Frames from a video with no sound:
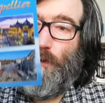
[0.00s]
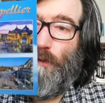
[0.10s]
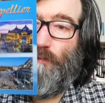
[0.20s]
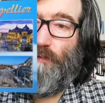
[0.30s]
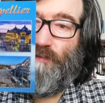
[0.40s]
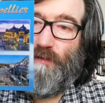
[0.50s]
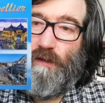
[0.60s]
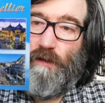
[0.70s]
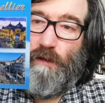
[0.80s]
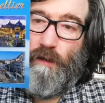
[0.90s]
It's a
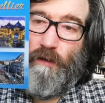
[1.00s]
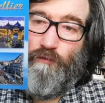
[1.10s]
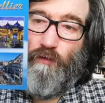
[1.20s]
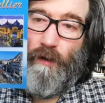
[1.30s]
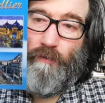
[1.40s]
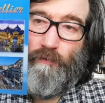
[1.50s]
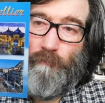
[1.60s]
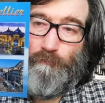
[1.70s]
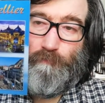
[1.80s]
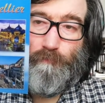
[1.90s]
city in
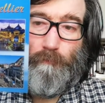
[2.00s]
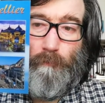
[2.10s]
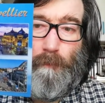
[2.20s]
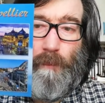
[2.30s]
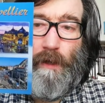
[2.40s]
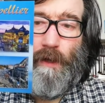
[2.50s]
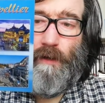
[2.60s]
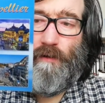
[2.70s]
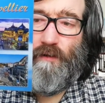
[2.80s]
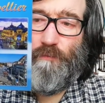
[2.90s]
France.
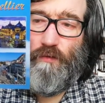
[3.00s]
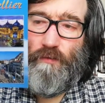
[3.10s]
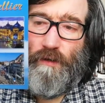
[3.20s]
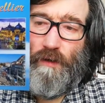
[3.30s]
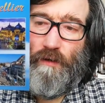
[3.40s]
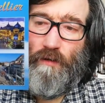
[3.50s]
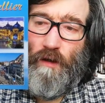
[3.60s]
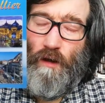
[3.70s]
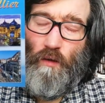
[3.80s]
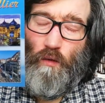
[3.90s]
And this postcard
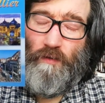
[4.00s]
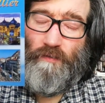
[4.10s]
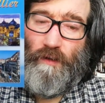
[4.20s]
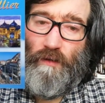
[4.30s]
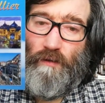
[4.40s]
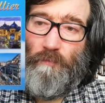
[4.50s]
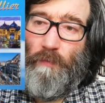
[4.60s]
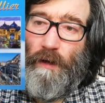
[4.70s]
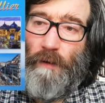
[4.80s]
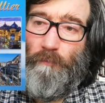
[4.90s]
was sent
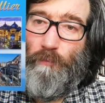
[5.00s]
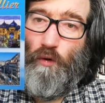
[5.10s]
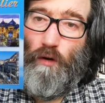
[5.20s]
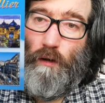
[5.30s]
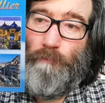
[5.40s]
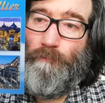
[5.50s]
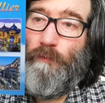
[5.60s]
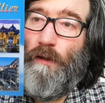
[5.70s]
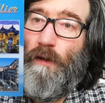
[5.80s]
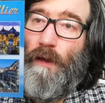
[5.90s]
by Paul.
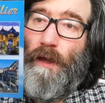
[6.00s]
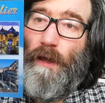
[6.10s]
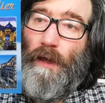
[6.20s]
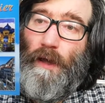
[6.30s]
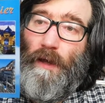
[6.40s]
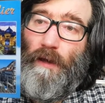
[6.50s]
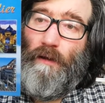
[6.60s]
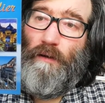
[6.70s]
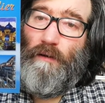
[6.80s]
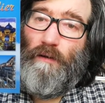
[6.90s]

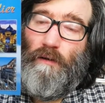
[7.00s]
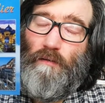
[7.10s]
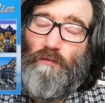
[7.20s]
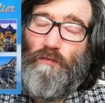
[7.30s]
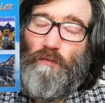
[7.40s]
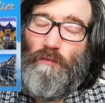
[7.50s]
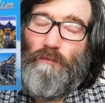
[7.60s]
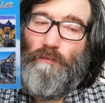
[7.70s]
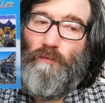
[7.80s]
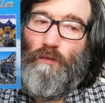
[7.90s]
And it
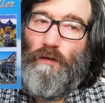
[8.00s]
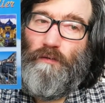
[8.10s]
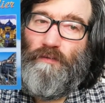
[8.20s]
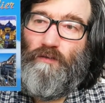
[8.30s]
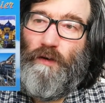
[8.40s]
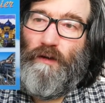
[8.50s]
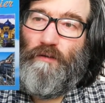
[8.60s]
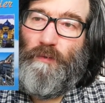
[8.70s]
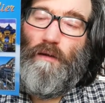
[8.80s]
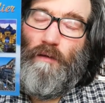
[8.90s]
was
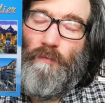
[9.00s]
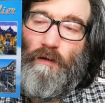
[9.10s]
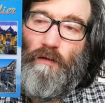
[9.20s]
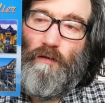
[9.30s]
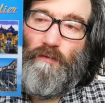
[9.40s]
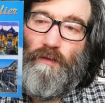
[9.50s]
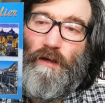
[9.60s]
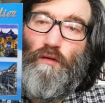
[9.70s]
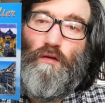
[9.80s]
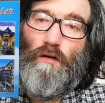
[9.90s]
strange because
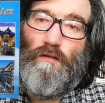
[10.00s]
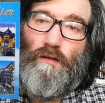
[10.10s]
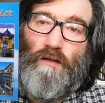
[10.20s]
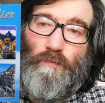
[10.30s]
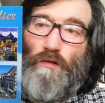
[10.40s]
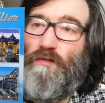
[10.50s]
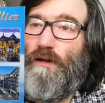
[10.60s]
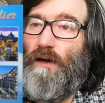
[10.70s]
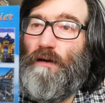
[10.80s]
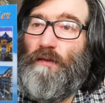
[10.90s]
he wrote this
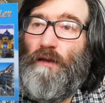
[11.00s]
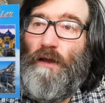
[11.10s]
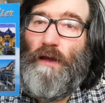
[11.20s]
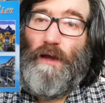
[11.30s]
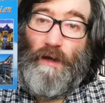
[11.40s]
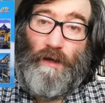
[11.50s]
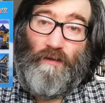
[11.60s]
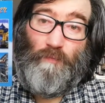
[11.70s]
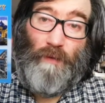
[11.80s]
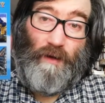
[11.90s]
postcard
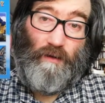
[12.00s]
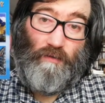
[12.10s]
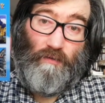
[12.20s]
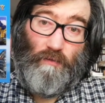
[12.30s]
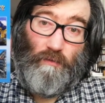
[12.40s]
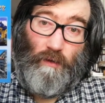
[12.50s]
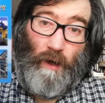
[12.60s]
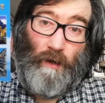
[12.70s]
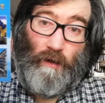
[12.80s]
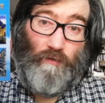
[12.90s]
in Spanish.
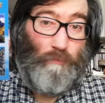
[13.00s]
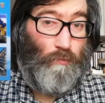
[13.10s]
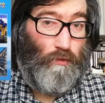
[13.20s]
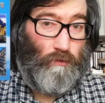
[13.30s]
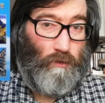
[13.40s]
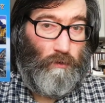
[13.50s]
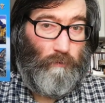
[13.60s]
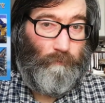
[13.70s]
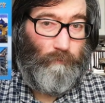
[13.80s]
I live in Portugal.